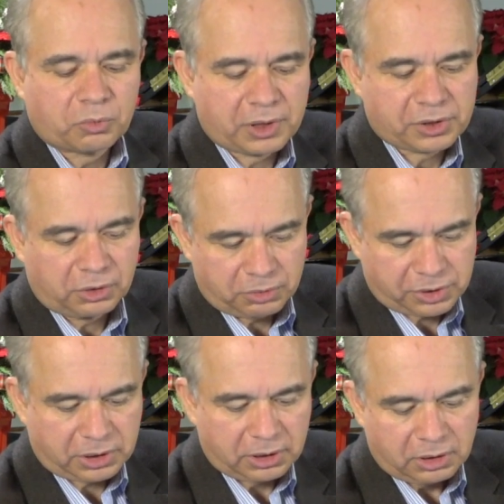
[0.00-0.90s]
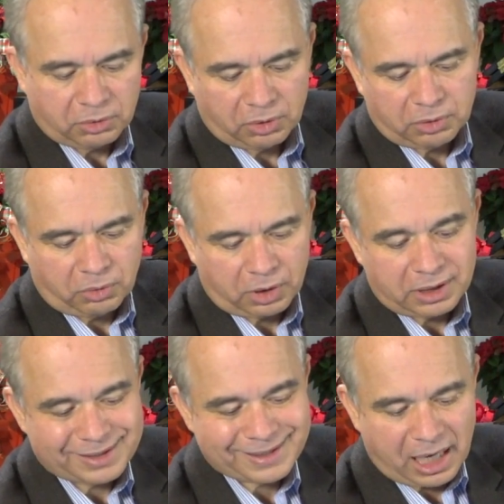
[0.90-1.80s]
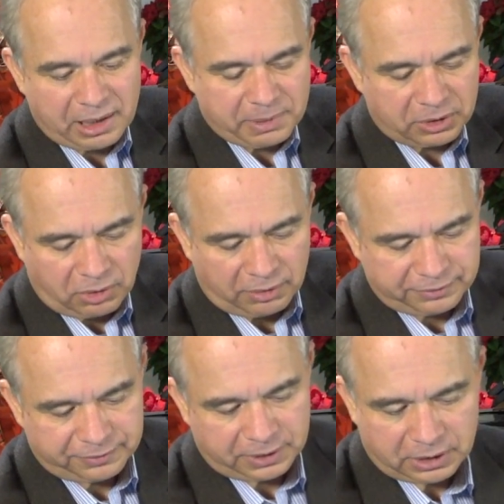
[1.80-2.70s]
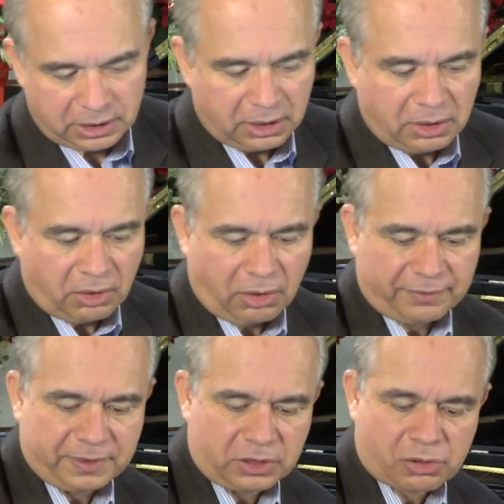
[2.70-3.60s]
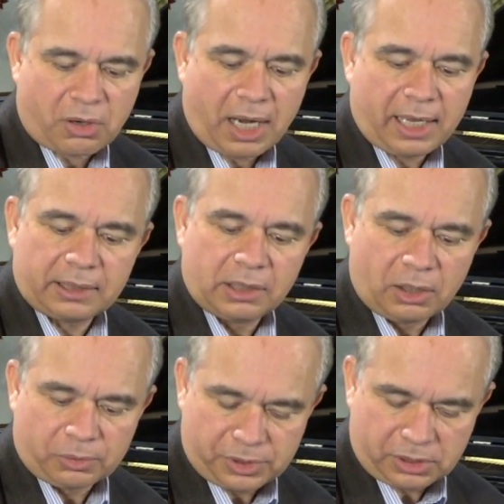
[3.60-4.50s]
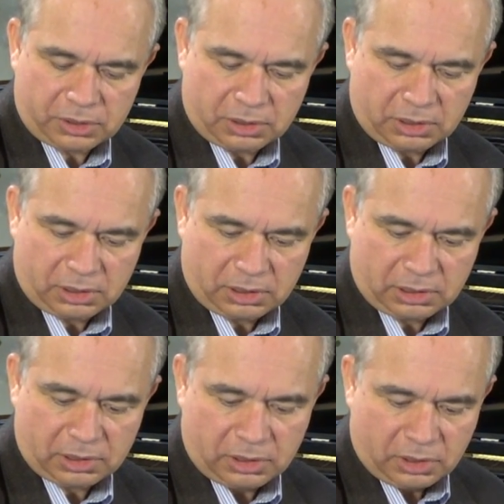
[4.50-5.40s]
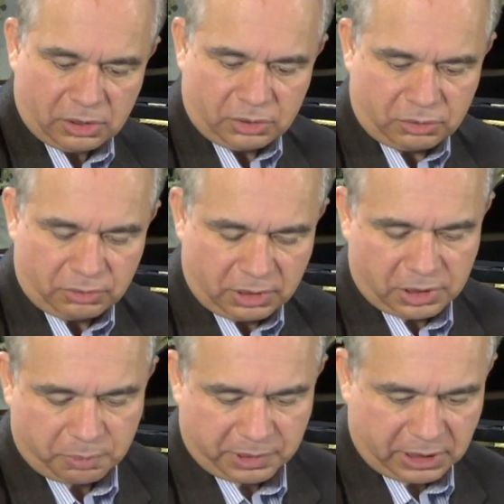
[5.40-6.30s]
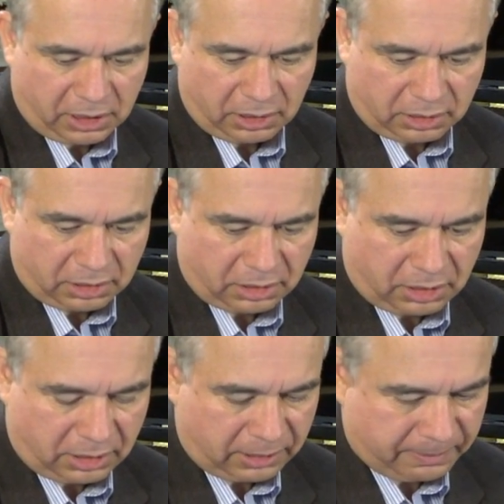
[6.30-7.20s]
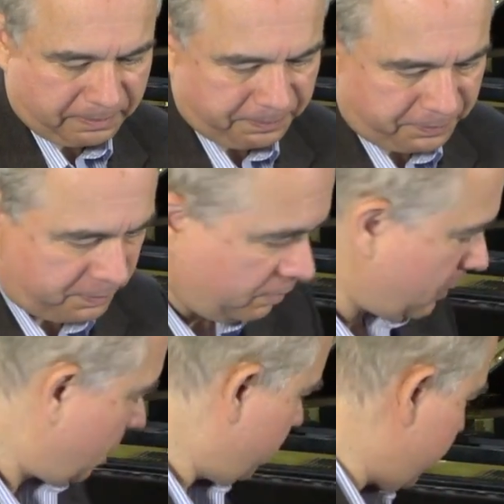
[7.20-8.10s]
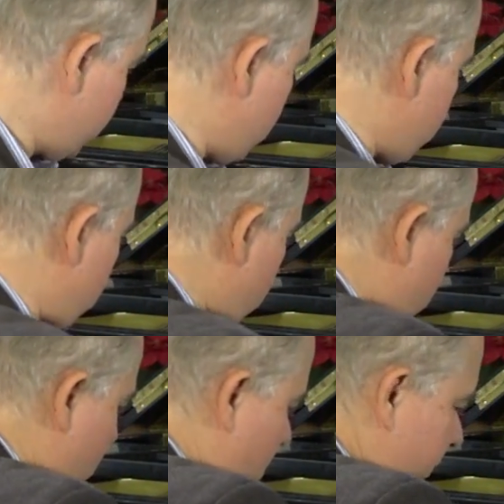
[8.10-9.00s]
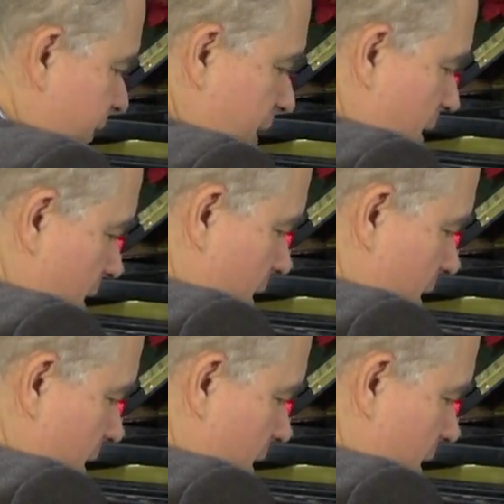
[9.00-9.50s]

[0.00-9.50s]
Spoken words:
resolution or assignment of the triad notes to this particular position here of the,